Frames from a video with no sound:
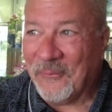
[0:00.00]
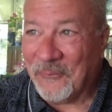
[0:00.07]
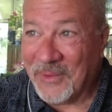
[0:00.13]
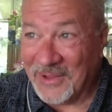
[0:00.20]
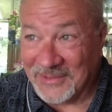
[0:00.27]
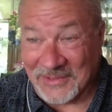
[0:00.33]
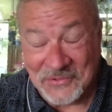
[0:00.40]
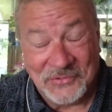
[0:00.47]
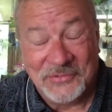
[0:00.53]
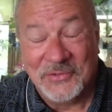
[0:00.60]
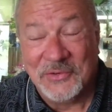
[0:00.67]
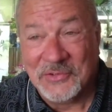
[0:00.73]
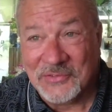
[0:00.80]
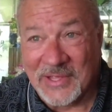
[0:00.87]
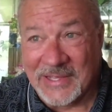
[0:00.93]
Well, as
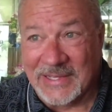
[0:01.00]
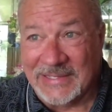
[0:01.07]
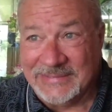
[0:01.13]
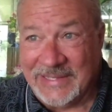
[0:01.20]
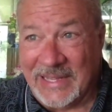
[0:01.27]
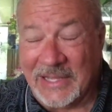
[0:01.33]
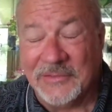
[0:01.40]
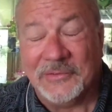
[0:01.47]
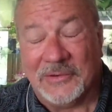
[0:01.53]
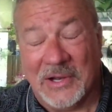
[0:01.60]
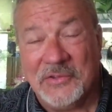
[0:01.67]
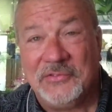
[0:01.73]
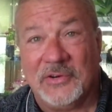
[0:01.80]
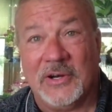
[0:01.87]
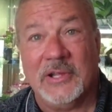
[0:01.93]
soon as I got down there,
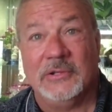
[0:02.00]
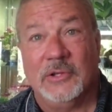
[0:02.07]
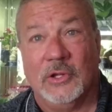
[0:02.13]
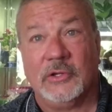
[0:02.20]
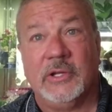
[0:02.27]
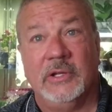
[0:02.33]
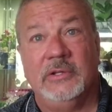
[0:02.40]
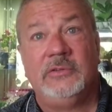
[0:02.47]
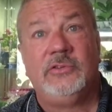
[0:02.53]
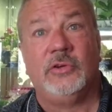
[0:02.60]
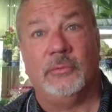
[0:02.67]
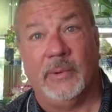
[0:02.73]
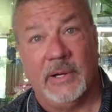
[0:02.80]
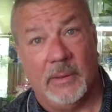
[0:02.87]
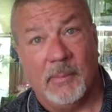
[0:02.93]
I started looking to
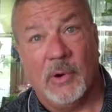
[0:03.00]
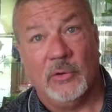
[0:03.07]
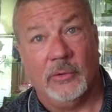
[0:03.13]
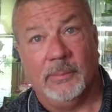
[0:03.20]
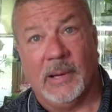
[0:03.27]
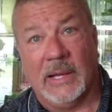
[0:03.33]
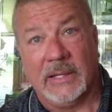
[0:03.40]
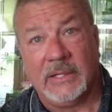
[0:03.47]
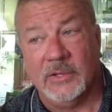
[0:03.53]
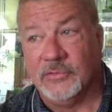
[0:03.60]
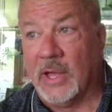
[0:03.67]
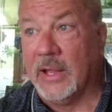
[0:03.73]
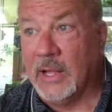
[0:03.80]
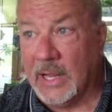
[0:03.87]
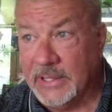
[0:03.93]
rent a motorbike because
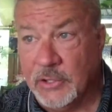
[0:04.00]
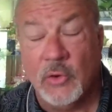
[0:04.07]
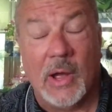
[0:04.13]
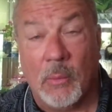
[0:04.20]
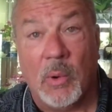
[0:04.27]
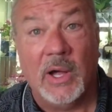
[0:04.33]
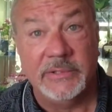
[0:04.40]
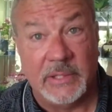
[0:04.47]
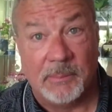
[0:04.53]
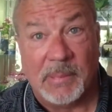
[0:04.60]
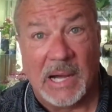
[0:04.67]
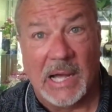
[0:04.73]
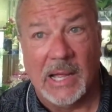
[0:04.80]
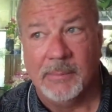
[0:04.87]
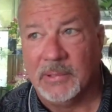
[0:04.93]
I knew I wanted to
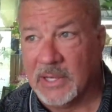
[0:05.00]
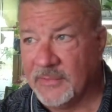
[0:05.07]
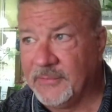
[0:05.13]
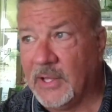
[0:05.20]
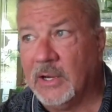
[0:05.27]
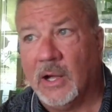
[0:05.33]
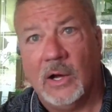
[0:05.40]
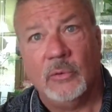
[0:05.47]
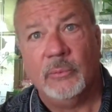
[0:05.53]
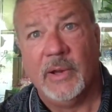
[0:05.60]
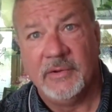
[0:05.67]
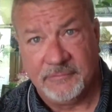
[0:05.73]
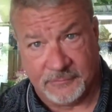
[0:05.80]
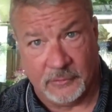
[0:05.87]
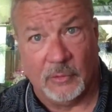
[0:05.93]
buy, but I thought I'll
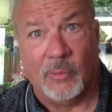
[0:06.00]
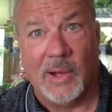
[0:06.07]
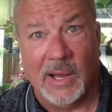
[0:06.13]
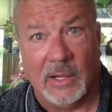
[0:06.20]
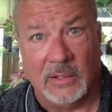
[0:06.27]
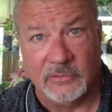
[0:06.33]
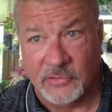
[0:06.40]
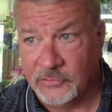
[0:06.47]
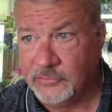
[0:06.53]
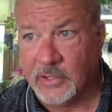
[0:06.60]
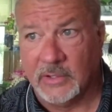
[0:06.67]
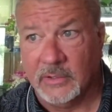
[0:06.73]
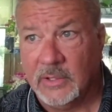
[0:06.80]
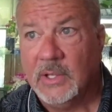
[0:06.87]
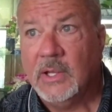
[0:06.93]
rent for a while just
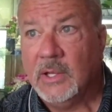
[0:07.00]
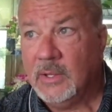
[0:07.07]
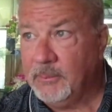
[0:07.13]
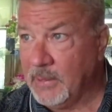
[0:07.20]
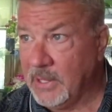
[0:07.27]
to